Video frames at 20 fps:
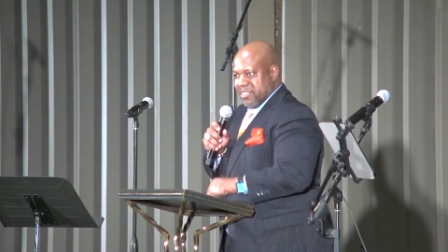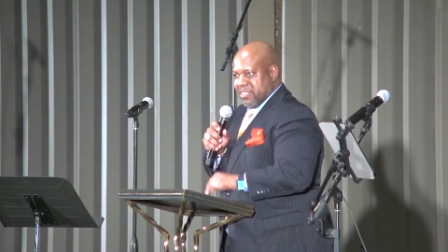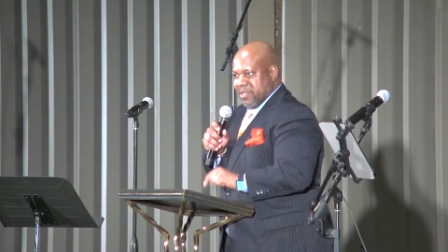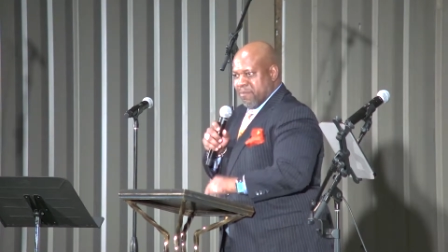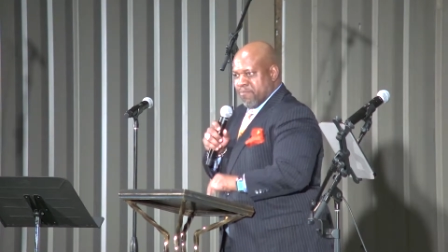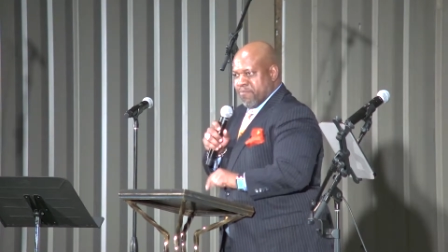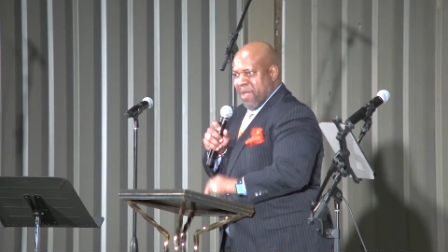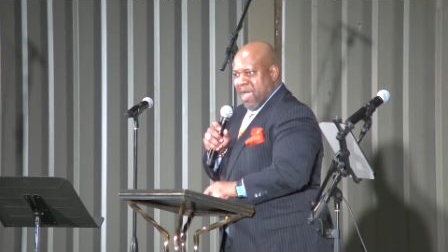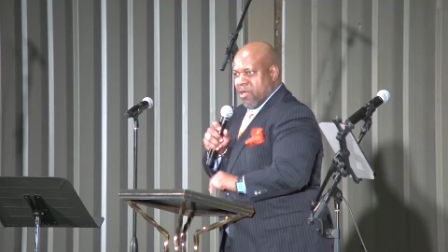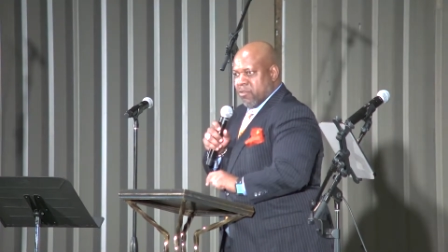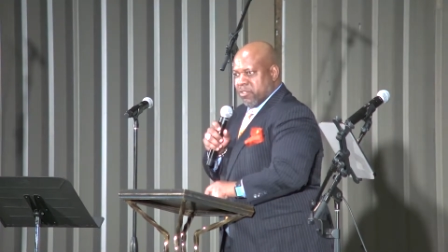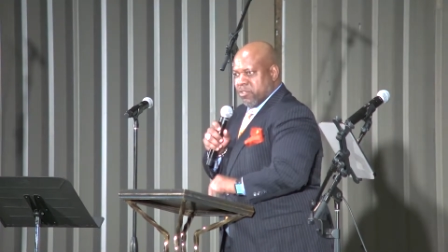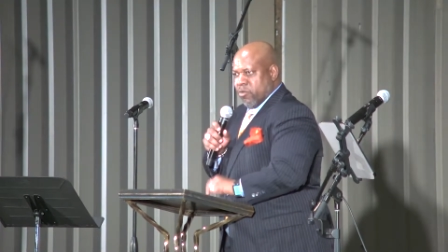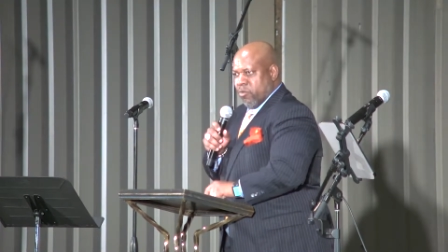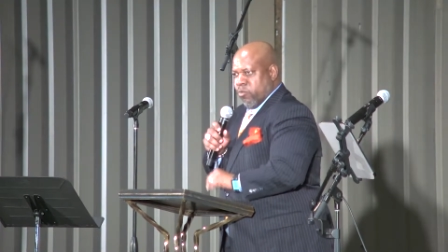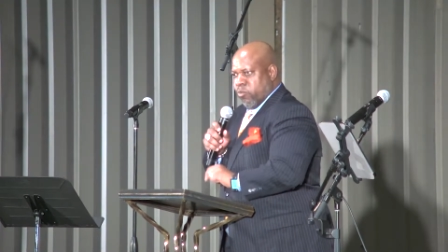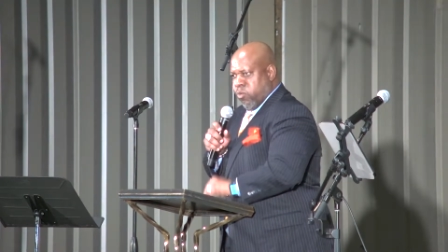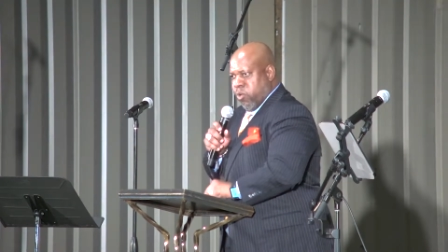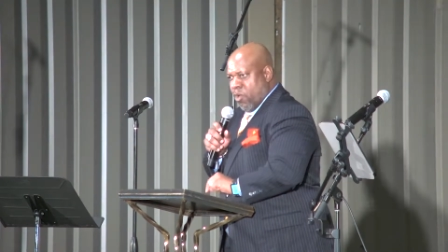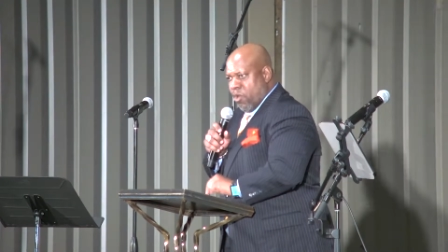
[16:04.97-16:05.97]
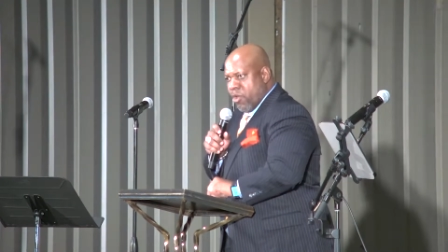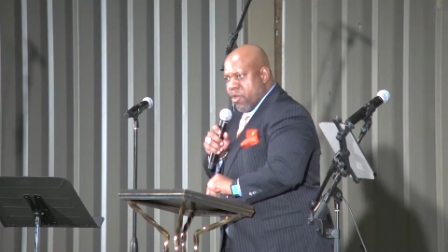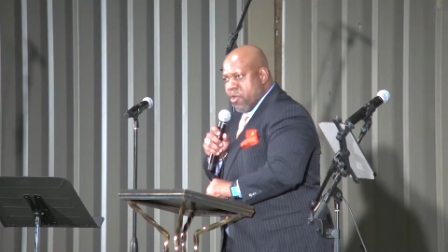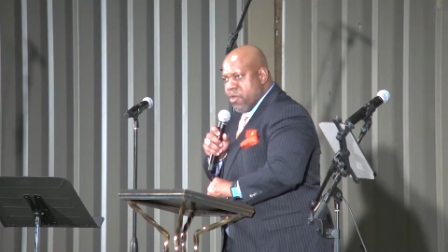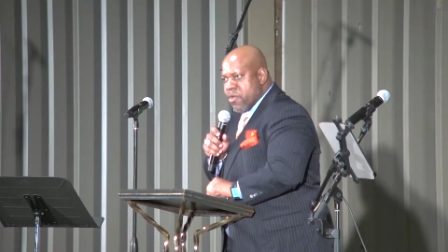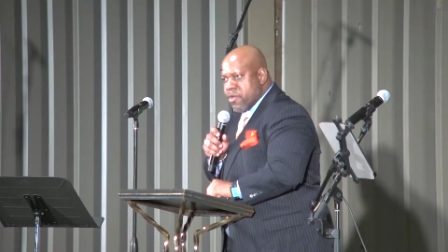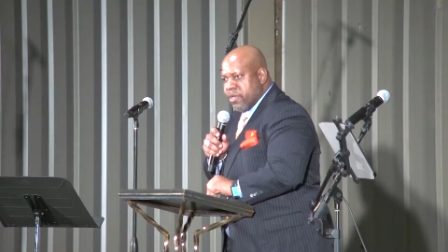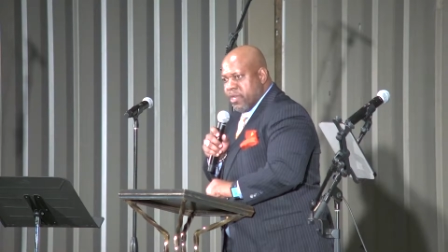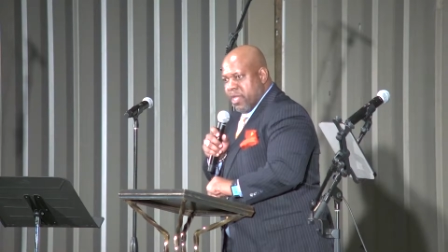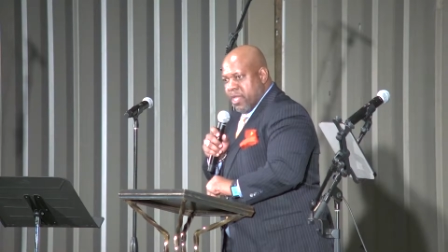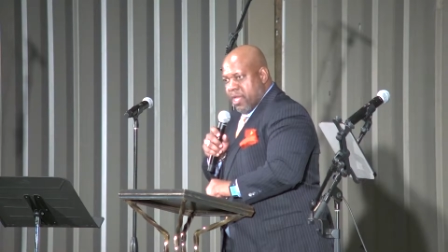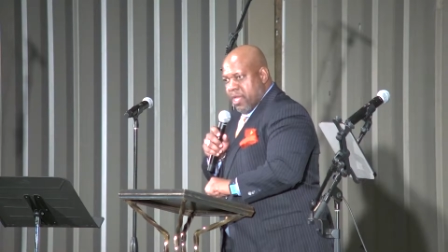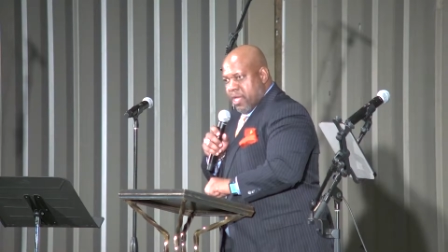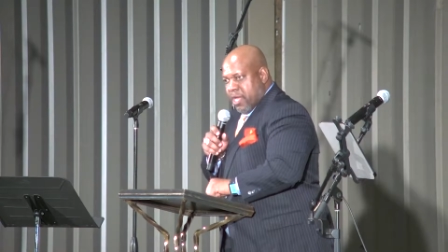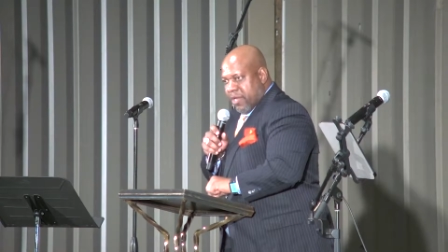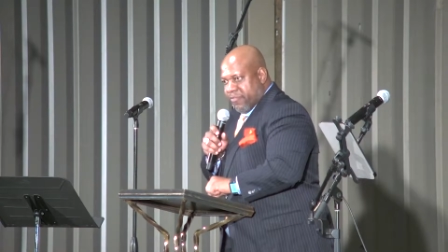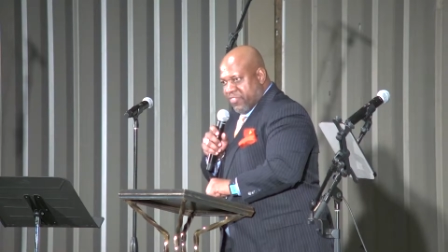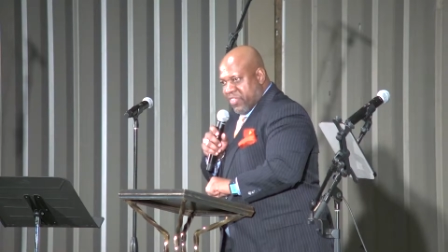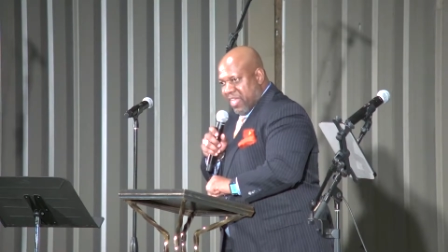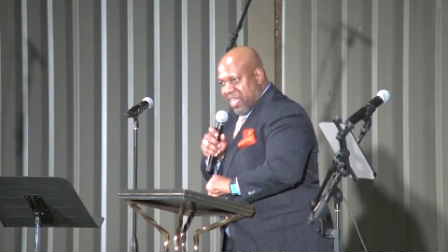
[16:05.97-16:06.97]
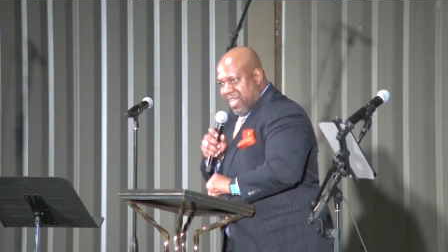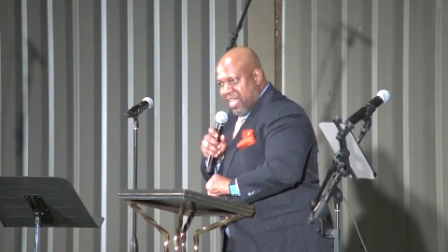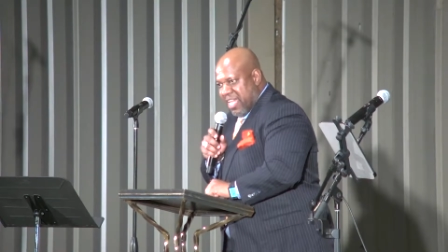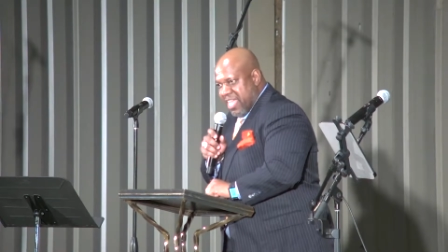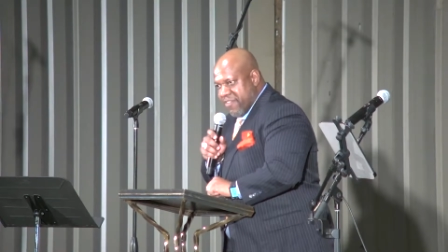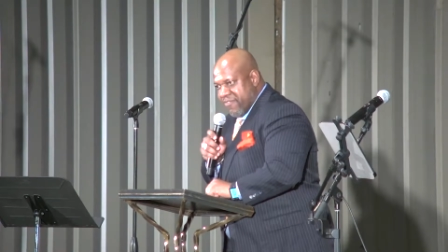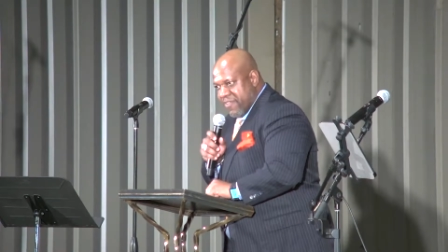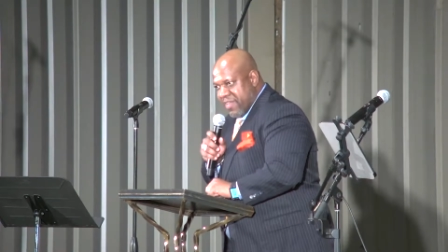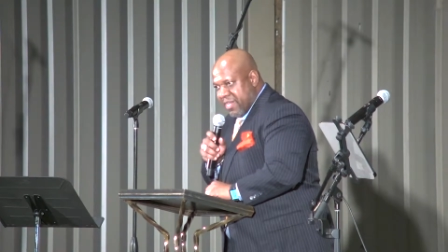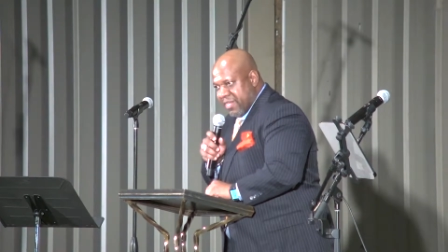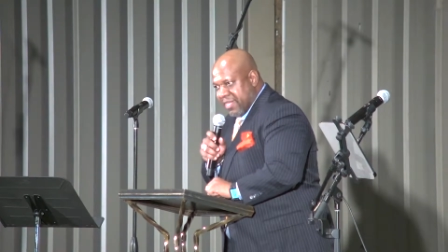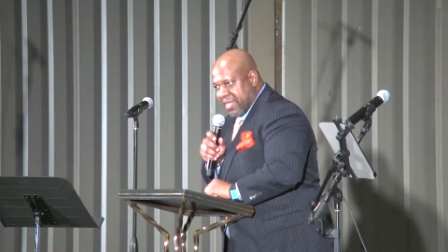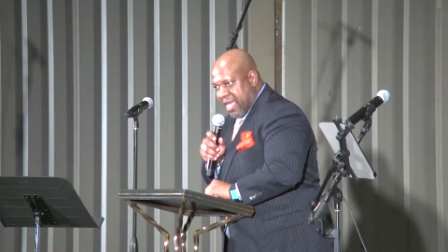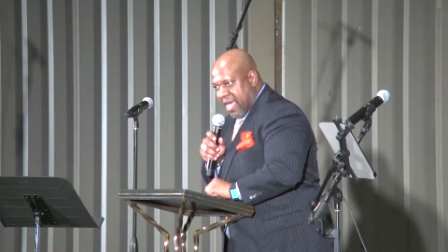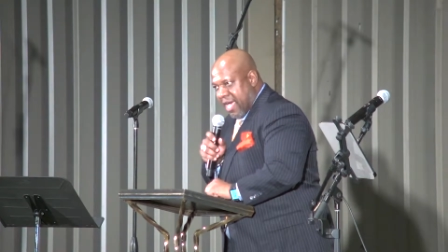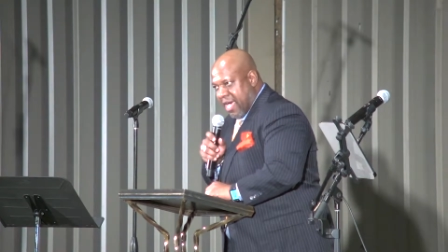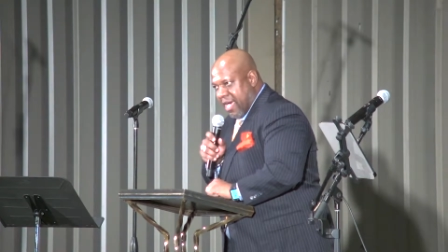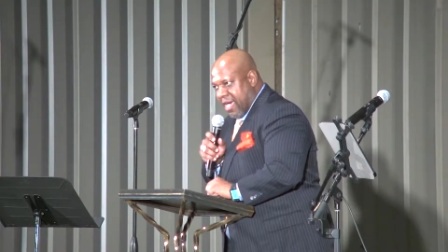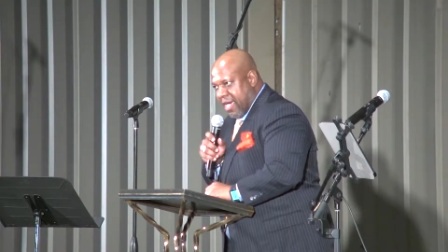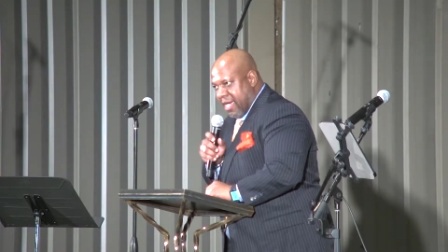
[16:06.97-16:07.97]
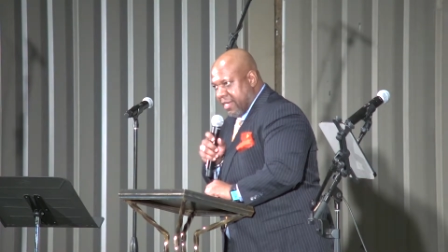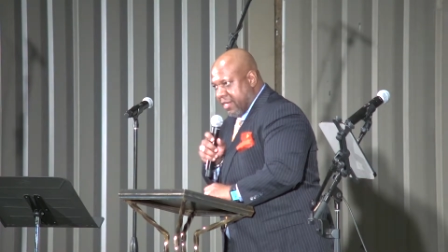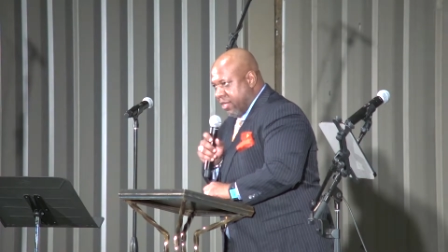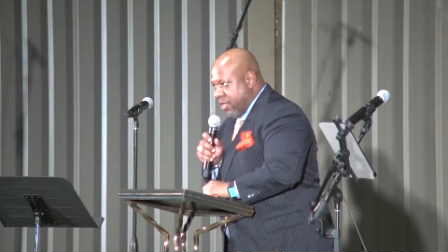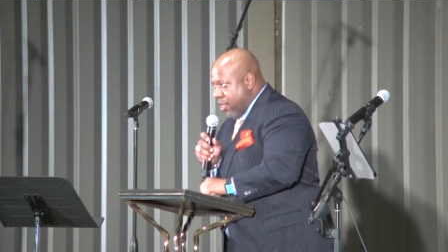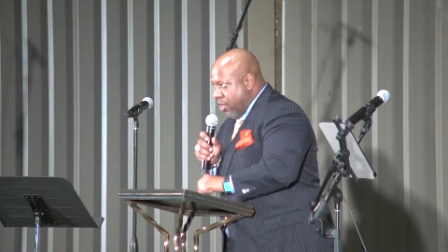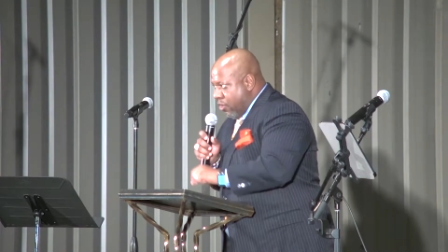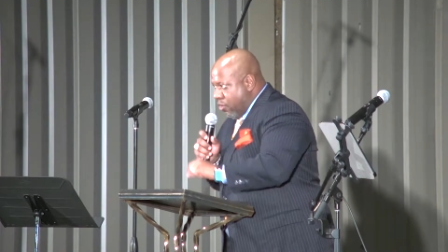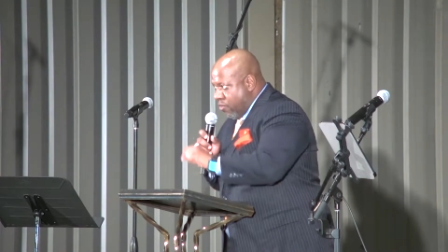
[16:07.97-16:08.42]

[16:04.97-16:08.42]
It's about the word of the living God